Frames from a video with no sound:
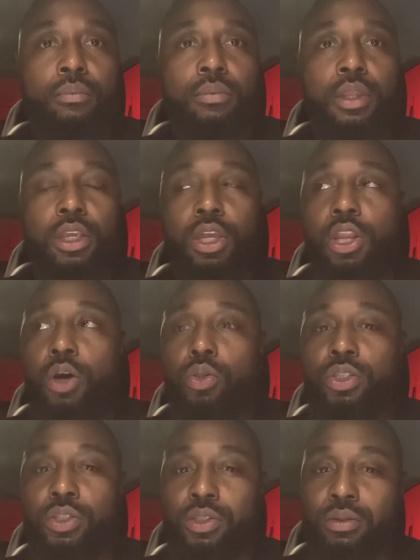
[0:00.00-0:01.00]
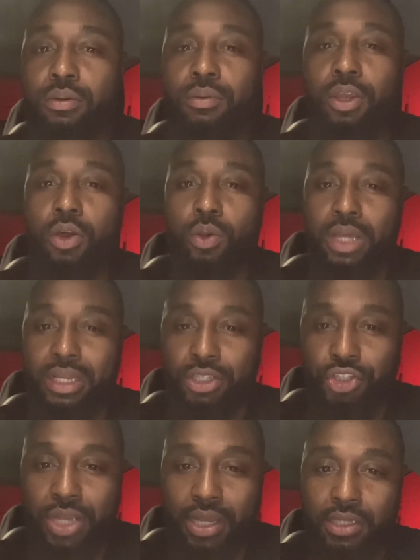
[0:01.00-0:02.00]
you know that
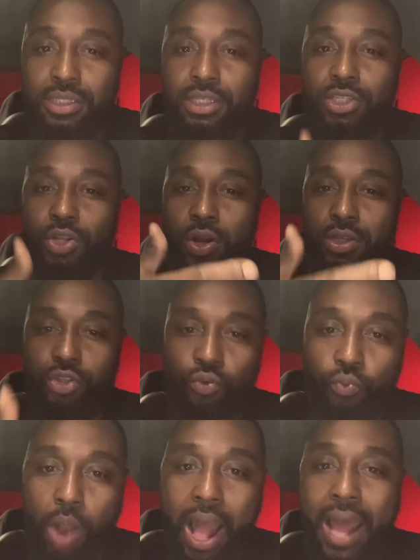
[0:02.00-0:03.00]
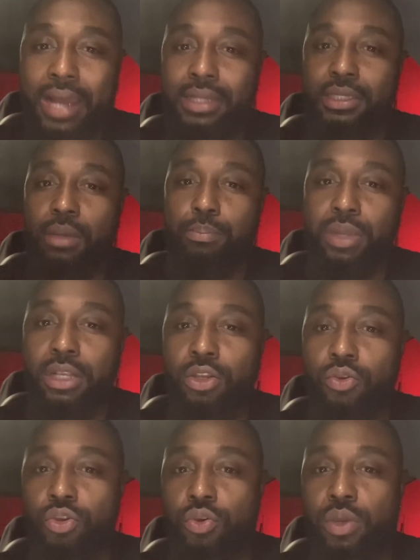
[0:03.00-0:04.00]
jealousy starts to rise up in
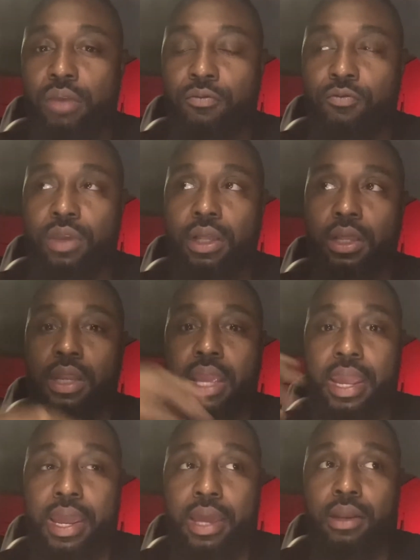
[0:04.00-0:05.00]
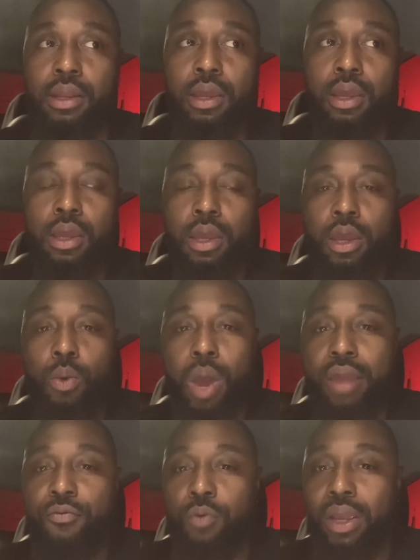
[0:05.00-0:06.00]
you. You can feel it, and
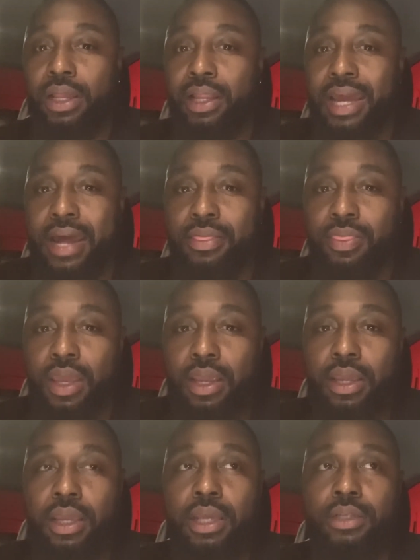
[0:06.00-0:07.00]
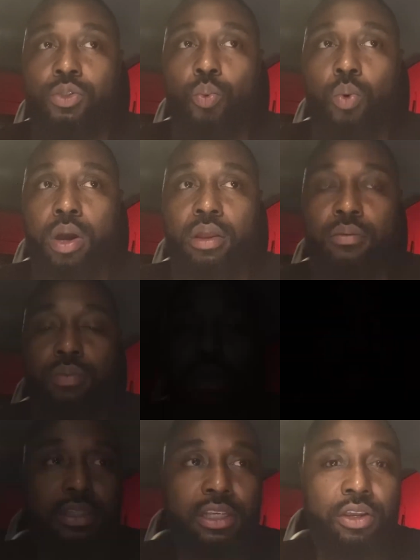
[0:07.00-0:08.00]
quite frankly, I think it's one of the
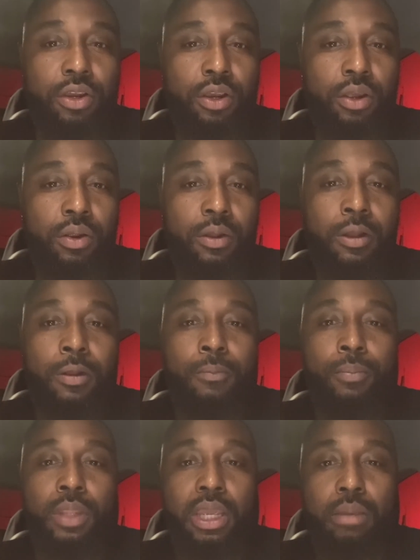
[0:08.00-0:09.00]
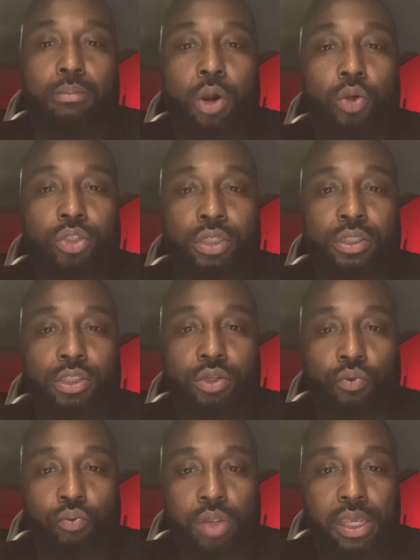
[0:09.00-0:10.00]
easier emotions to
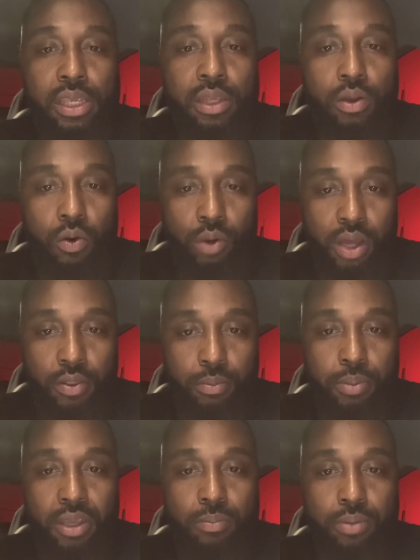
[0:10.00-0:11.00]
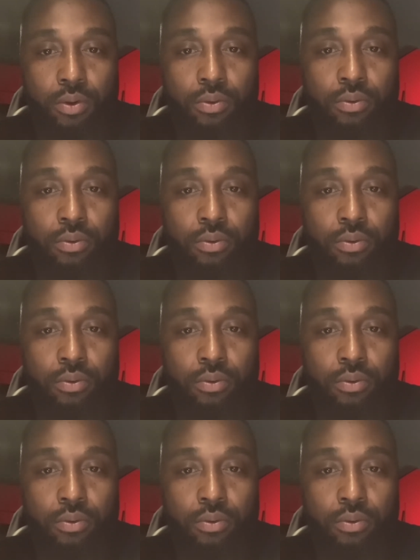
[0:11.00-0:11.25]
read on other people.